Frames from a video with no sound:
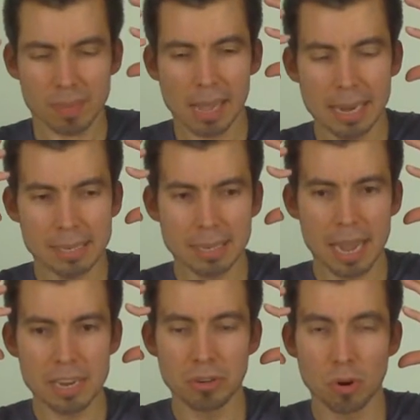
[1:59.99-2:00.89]
and it's
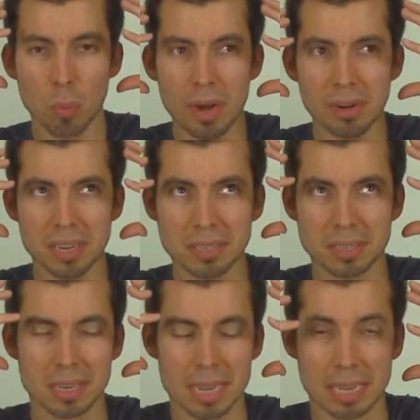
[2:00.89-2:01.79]
like your
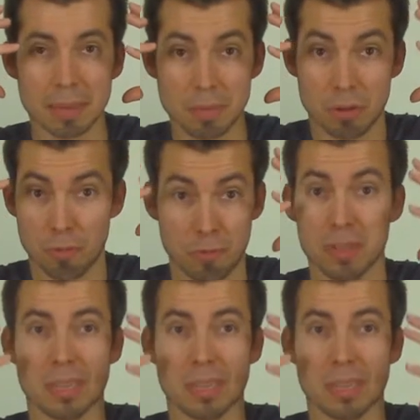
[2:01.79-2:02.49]
awareness, you can feel it